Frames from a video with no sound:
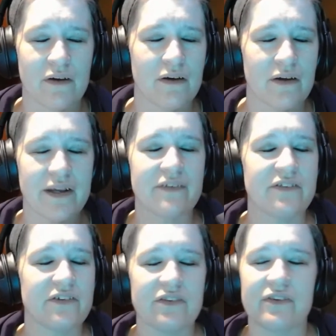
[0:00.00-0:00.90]
Like,
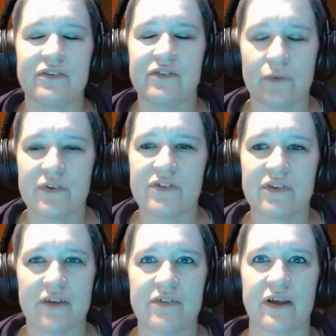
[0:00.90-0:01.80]
it's so
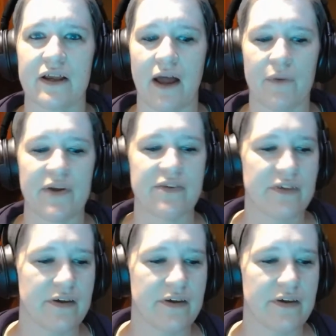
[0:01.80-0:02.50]
disgusting how I see